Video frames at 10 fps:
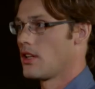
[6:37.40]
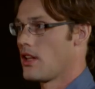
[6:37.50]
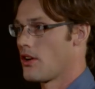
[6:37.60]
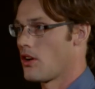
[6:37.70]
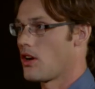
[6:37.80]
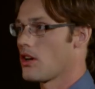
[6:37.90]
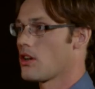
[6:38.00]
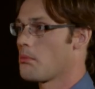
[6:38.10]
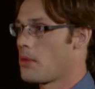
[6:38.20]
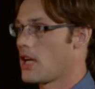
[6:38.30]
There
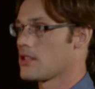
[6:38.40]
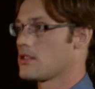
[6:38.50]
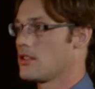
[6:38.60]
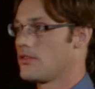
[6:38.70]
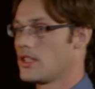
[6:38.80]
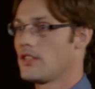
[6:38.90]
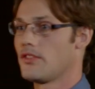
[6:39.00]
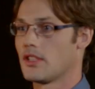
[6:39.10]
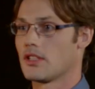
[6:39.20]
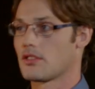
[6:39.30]
are positive
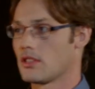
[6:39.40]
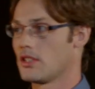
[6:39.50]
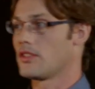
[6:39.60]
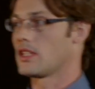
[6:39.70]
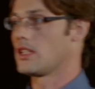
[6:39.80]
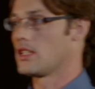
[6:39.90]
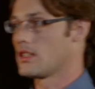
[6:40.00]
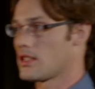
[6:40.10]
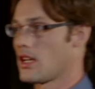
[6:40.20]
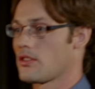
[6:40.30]
deviants living in
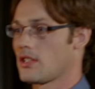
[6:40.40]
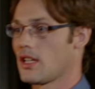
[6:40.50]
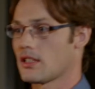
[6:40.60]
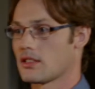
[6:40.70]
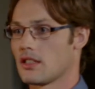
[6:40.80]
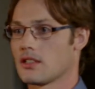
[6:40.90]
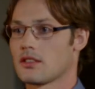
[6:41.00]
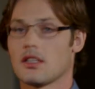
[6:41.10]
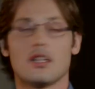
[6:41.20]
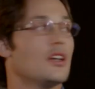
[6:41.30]
South Texas
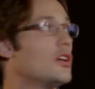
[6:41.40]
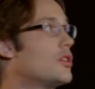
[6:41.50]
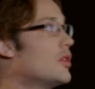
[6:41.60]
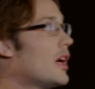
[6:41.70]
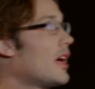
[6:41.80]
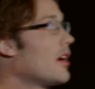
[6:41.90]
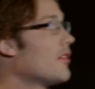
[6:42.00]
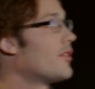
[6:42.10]
who have